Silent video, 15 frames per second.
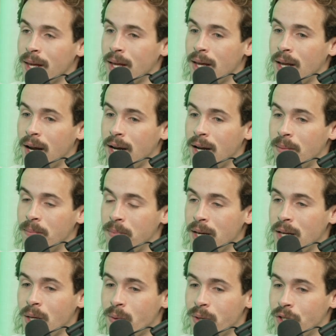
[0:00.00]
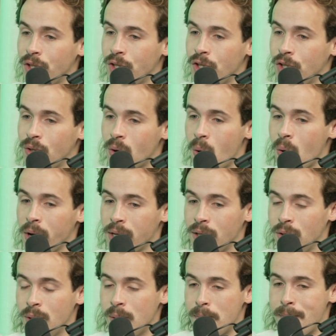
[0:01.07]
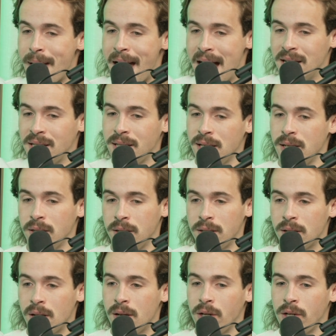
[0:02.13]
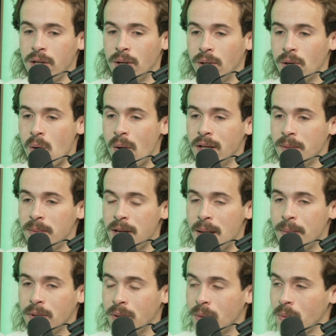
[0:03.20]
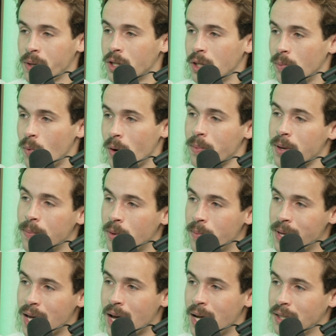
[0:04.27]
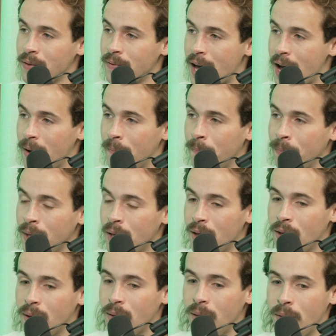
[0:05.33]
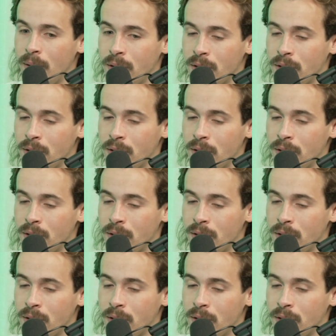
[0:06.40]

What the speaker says: an ambiguous story to the masses, you're going to be able to reach more people because of that. There's